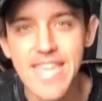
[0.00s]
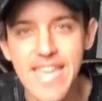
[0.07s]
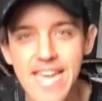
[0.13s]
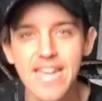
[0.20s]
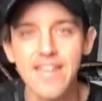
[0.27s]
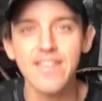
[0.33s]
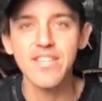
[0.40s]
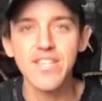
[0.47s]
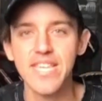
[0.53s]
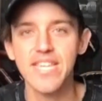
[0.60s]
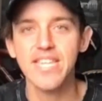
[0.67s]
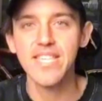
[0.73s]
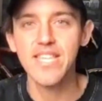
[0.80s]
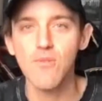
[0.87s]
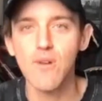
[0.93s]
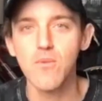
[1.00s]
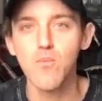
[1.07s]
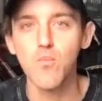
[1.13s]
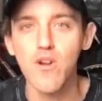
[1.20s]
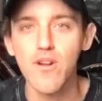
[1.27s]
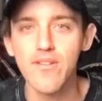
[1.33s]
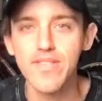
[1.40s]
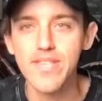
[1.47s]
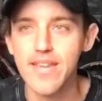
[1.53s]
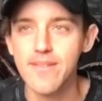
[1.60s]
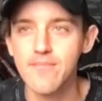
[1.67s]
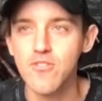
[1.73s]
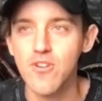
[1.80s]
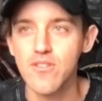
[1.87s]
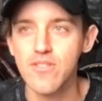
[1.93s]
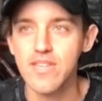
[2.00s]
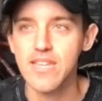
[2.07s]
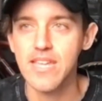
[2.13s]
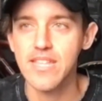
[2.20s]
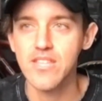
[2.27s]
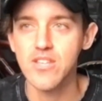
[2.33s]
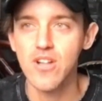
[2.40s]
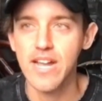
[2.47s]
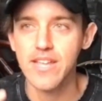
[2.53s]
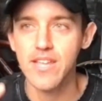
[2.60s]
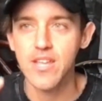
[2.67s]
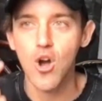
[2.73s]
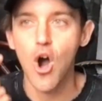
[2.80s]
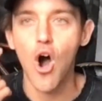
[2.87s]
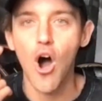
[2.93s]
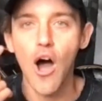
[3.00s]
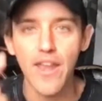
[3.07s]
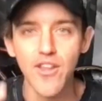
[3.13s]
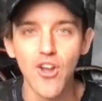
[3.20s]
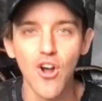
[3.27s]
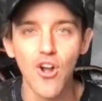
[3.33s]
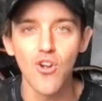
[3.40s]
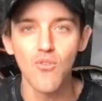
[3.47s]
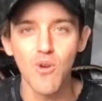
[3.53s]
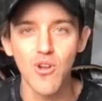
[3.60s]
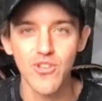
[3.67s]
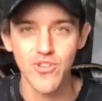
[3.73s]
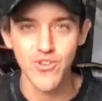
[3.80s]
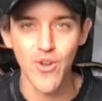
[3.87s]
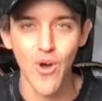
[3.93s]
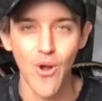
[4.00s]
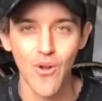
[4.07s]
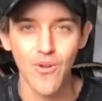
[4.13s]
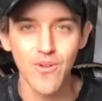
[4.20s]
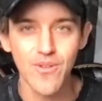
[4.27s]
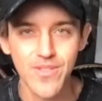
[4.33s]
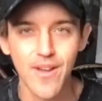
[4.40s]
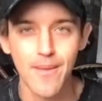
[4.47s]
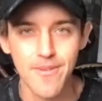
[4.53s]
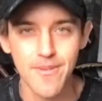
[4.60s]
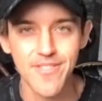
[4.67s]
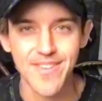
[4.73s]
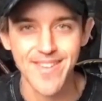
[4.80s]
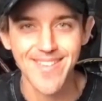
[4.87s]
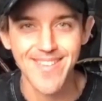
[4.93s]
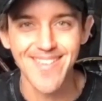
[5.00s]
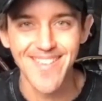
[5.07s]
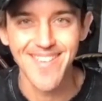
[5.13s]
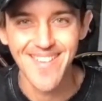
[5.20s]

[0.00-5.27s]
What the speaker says: yeah. You see someone wearing the same clothing, and you're like, I know what you know, type of thing.